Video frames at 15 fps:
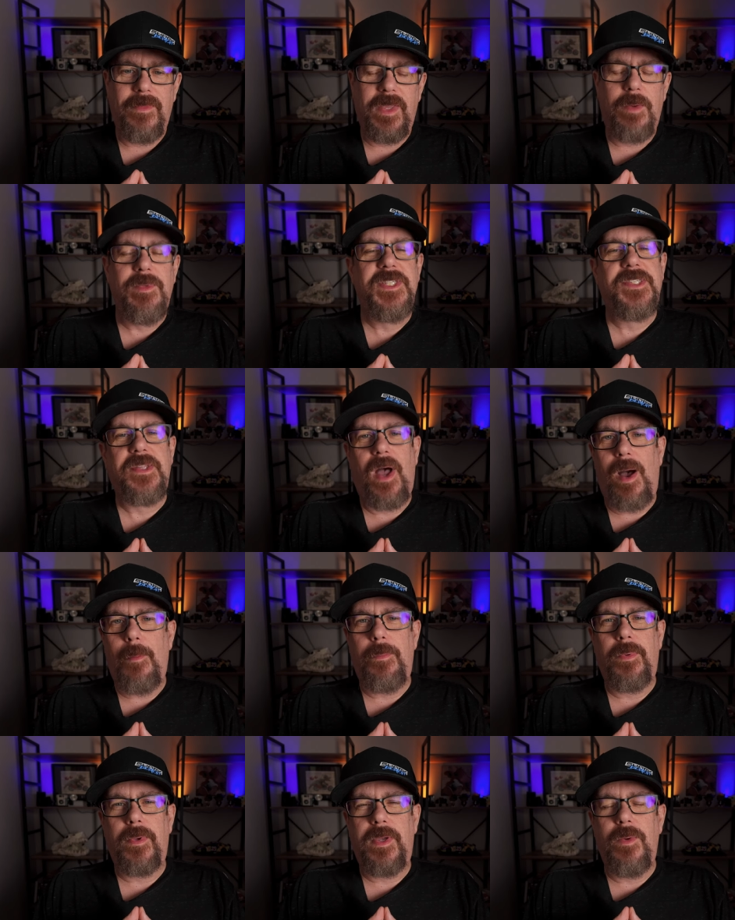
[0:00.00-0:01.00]
Can we
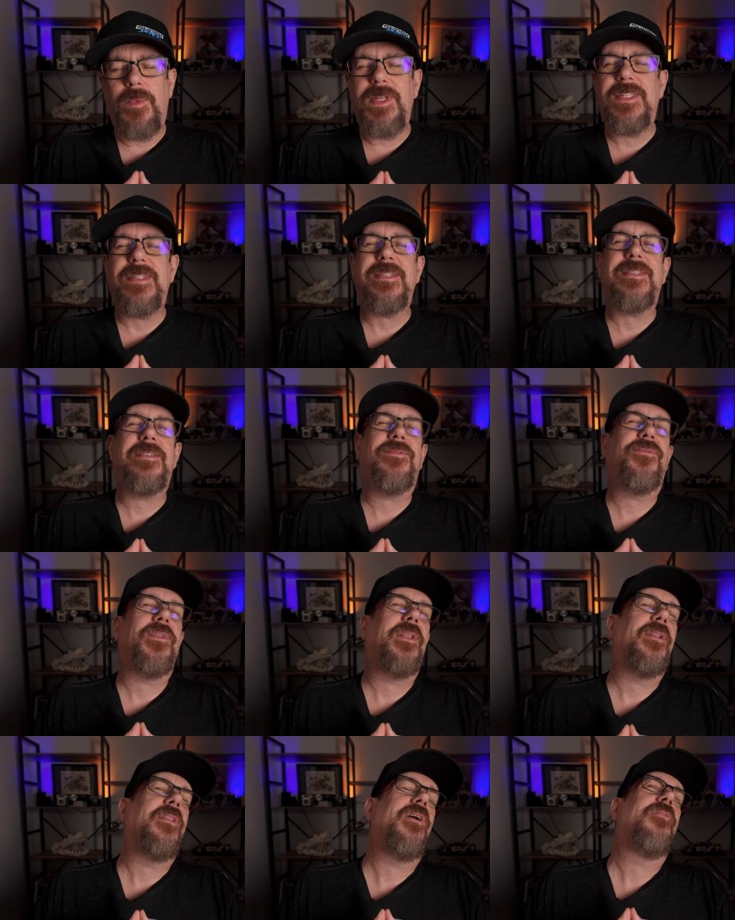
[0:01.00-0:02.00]
stop? Can we just, for
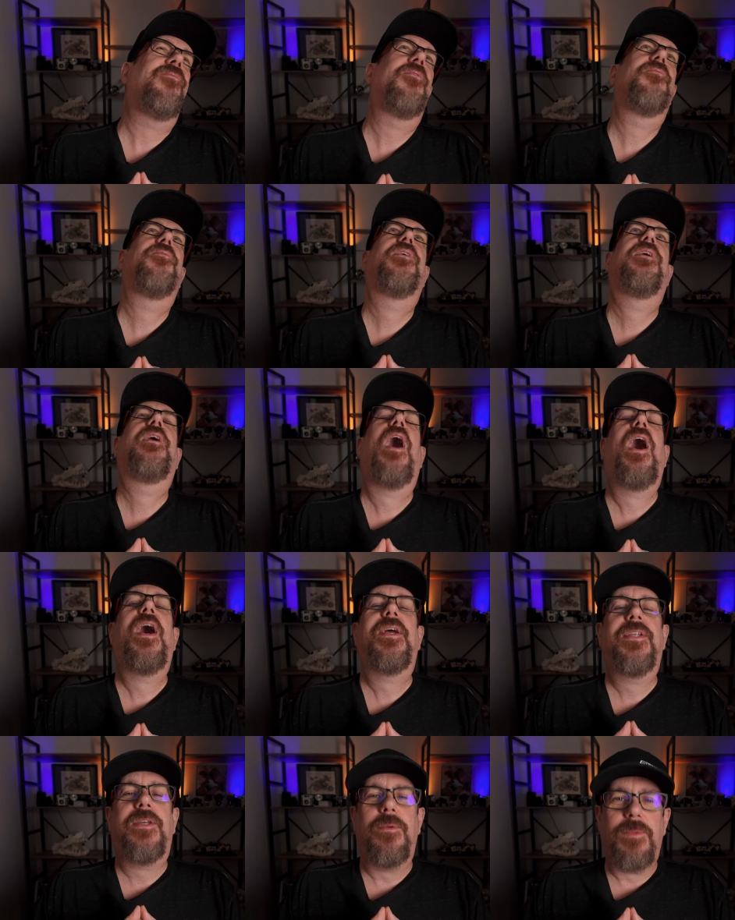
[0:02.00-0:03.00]
the love of
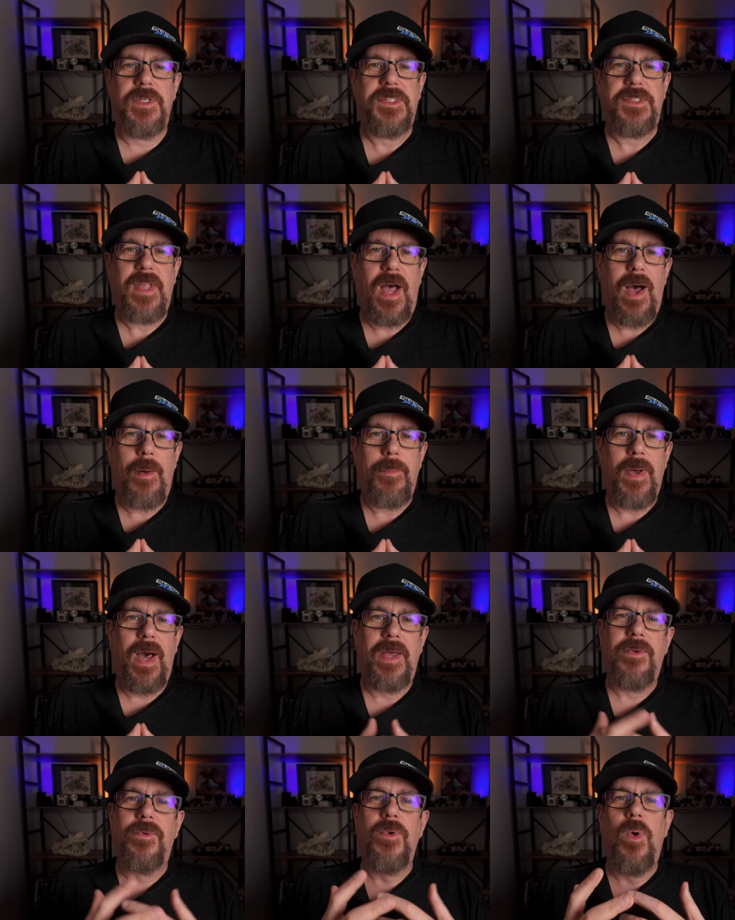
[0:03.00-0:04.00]
God, can we stop?
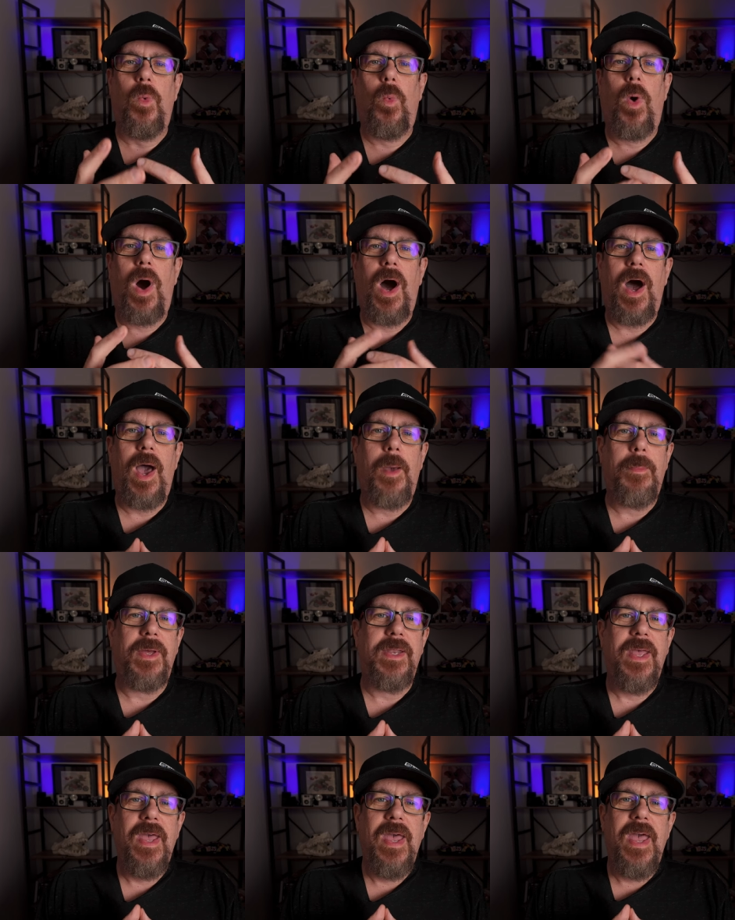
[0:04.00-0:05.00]
I don't know why, but